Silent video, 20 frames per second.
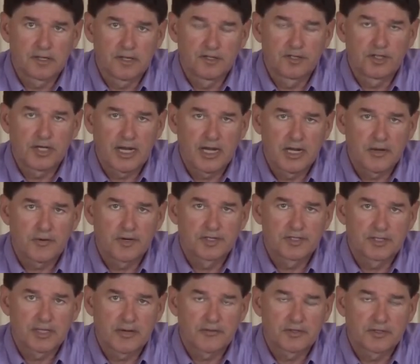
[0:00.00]
On
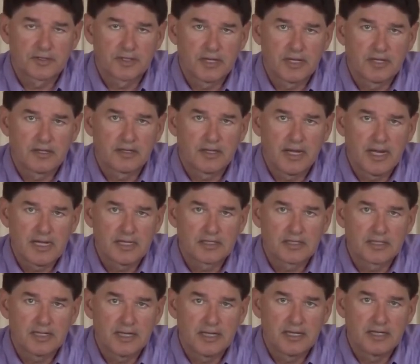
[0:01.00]
January 17,
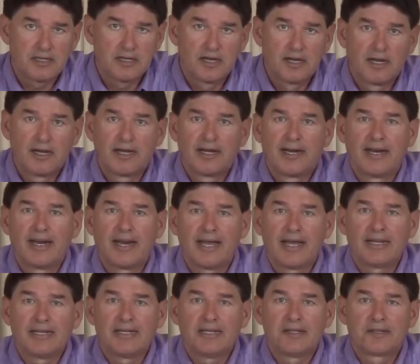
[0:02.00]

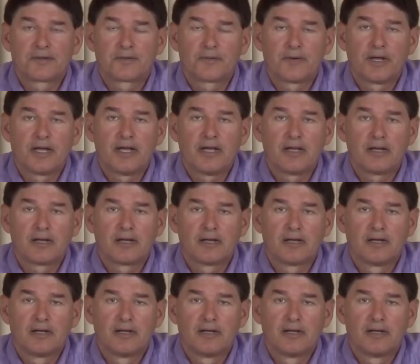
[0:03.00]
1893,